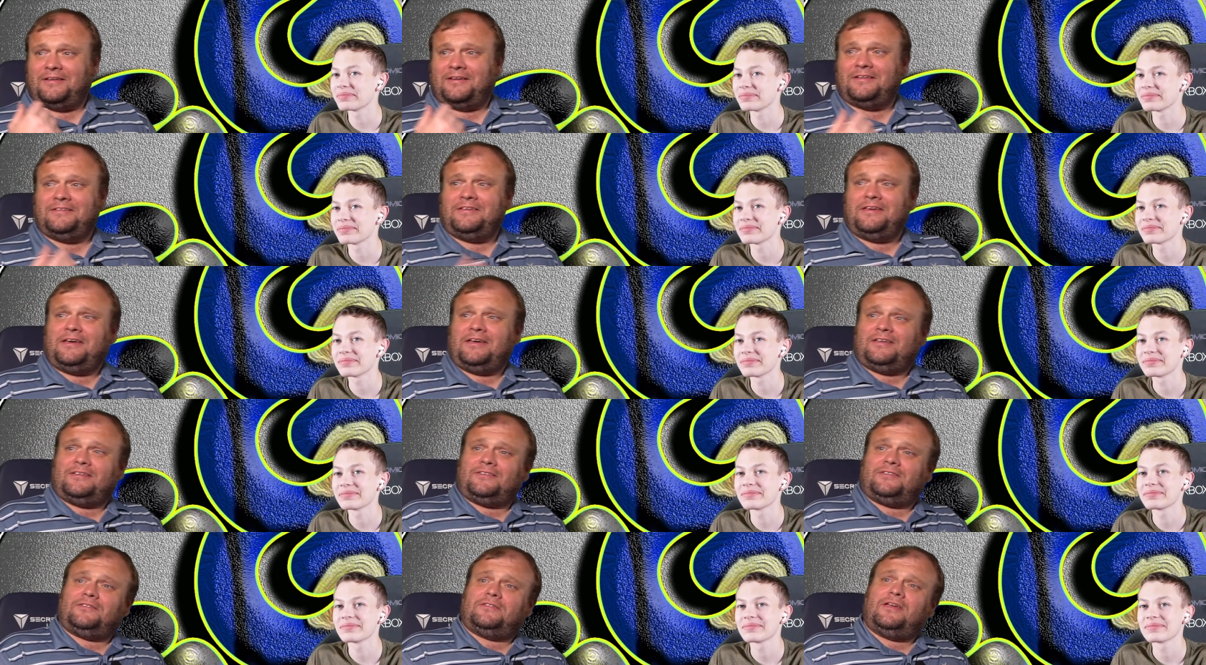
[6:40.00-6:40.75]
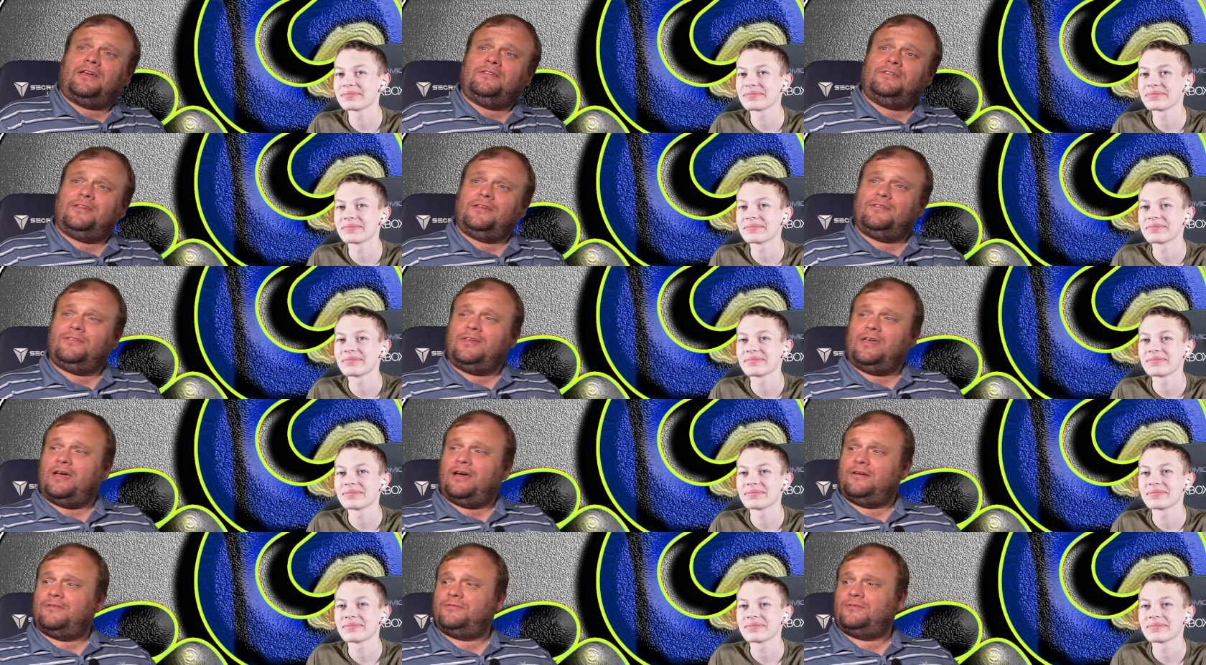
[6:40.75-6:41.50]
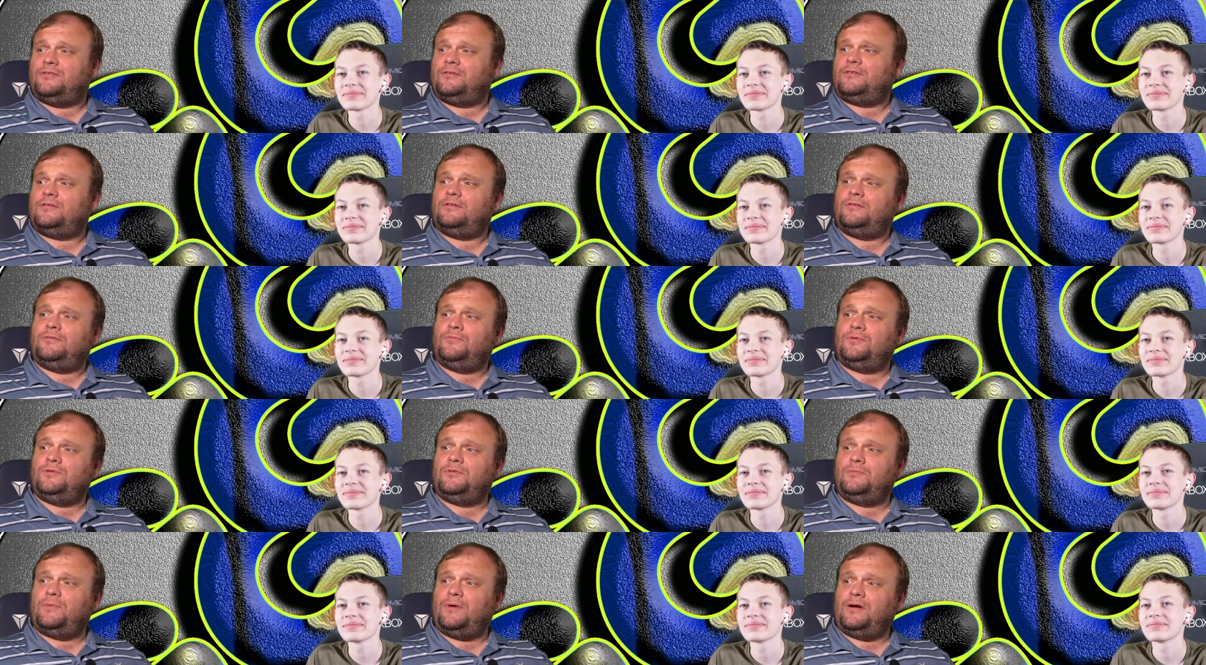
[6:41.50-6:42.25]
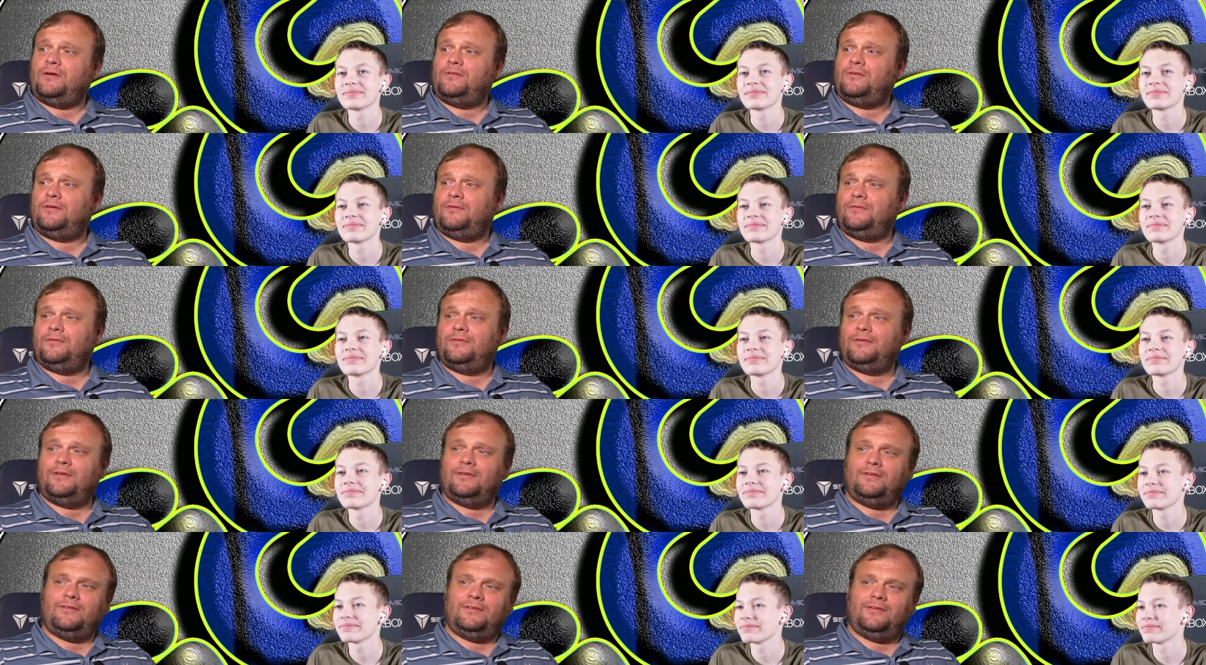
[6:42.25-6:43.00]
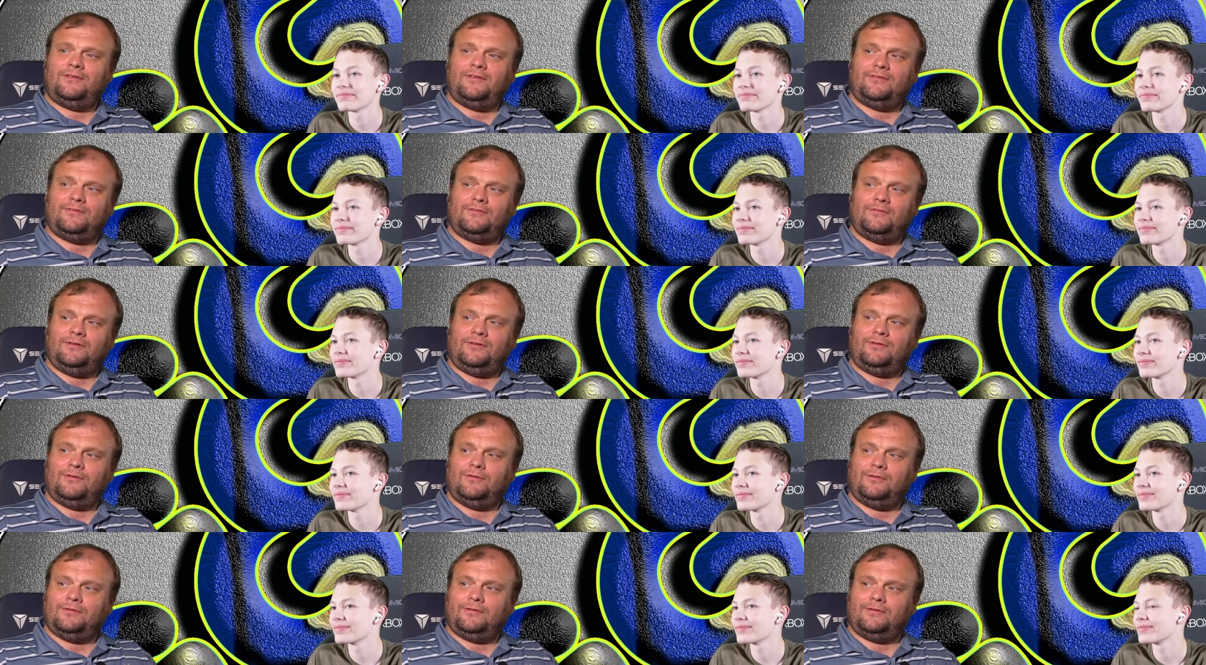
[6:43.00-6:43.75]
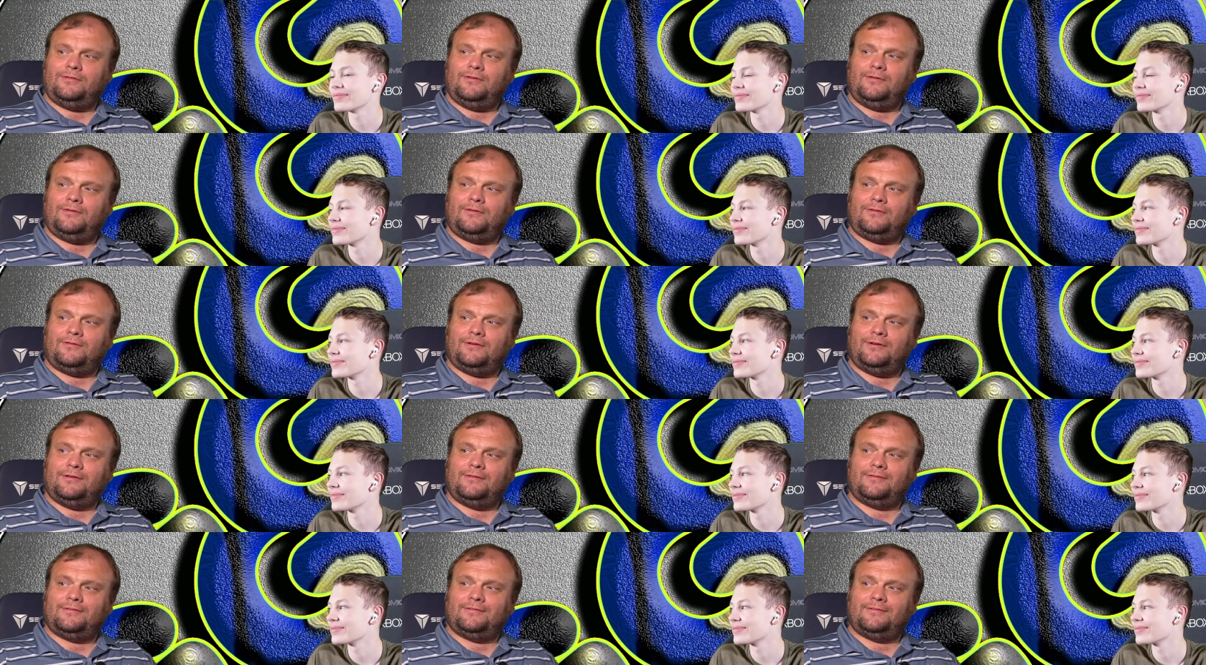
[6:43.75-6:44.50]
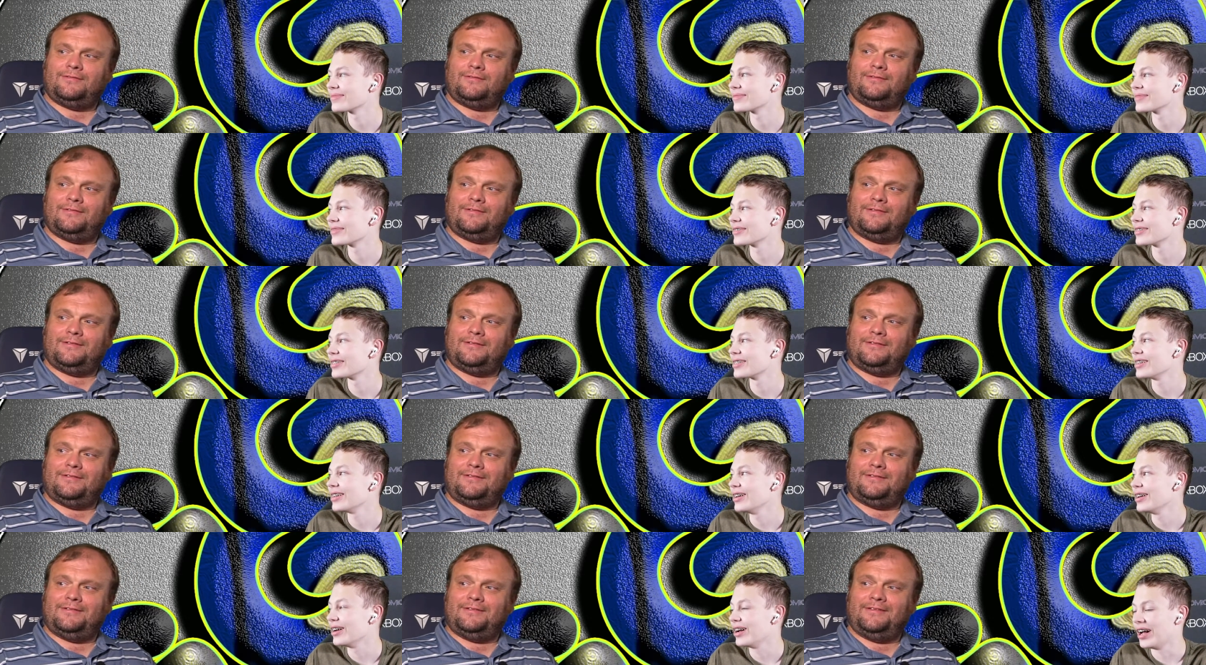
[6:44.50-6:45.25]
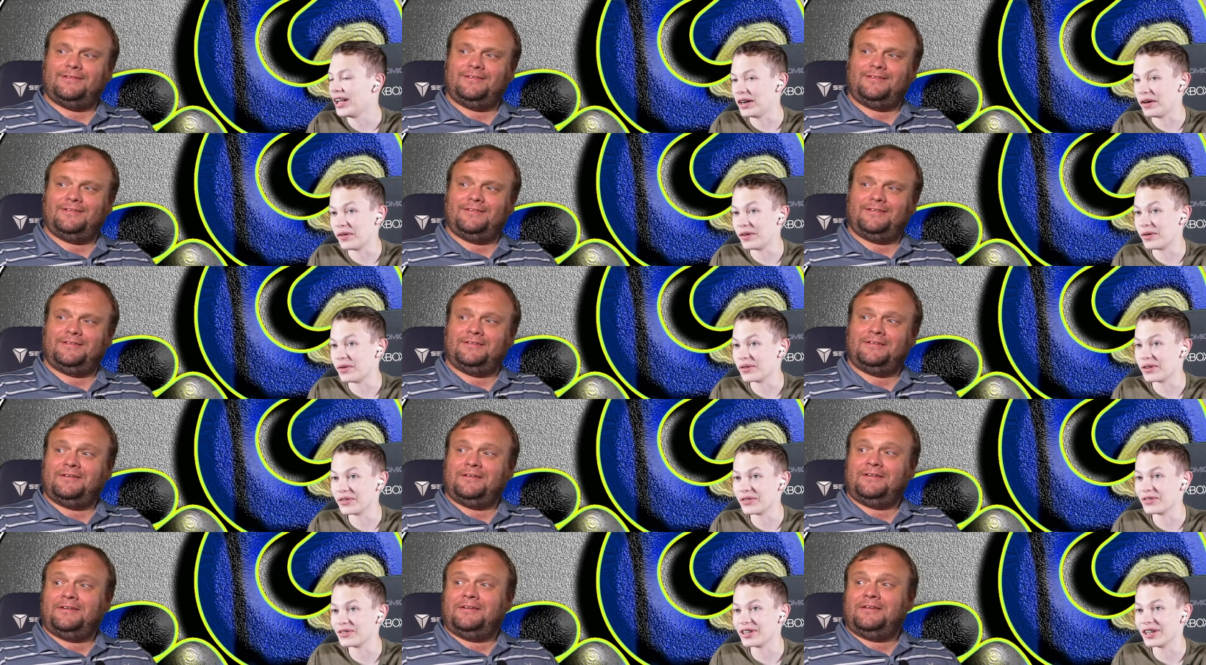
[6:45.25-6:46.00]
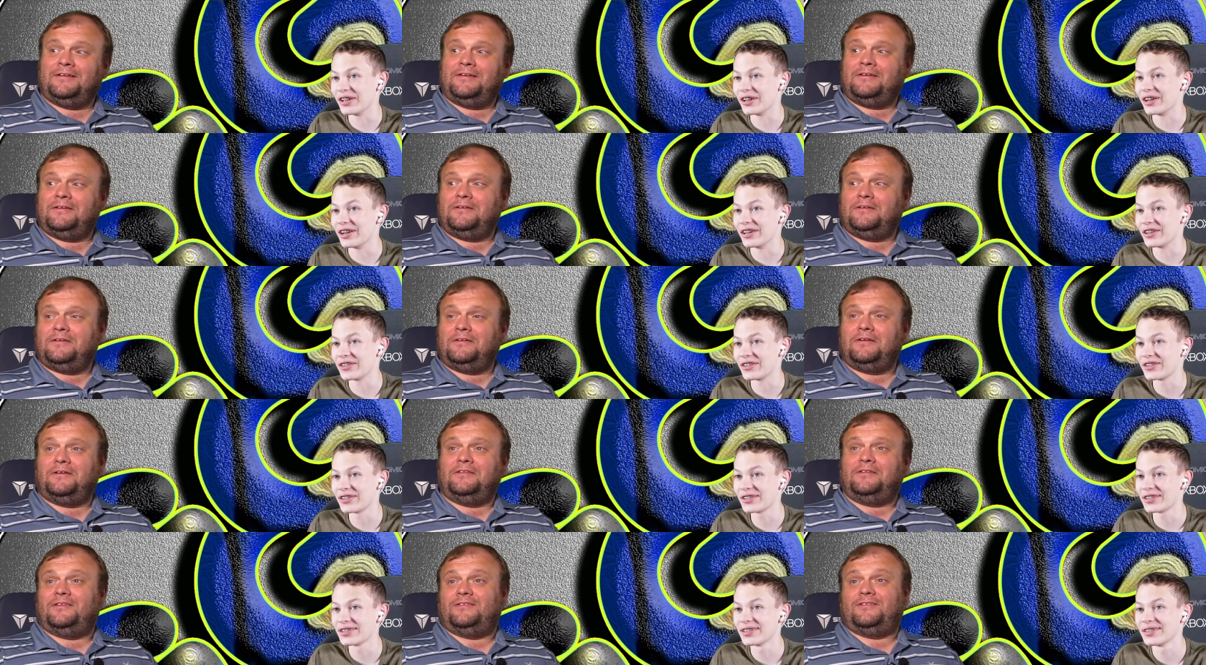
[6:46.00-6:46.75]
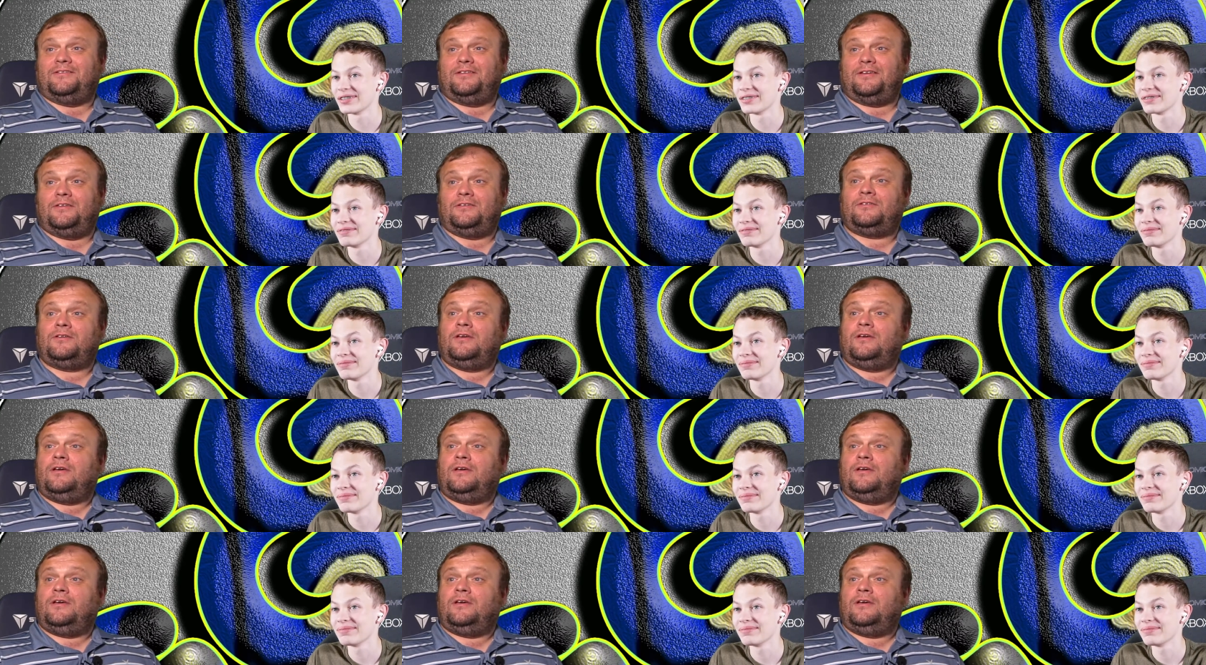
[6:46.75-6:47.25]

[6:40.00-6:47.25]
Speaker 1: Yes, I think the after was better. This isn't really hooked on the look, right?
Speaker 2: I don't know. It doesn't tell us. Oh, it doesn't tell us.